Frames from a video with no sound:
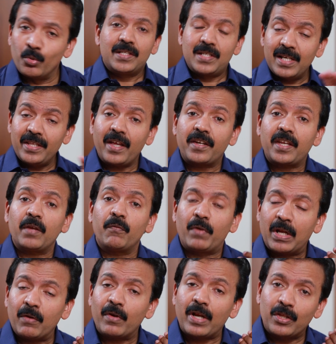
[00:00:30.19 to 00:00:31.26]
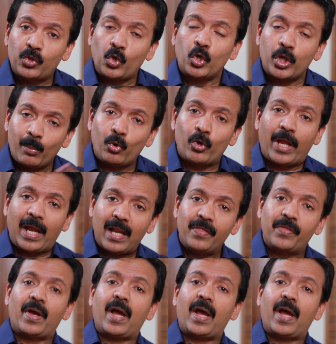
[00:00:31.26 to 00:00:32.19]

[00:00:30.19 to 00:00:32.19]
Till that time, whenever I thought about health,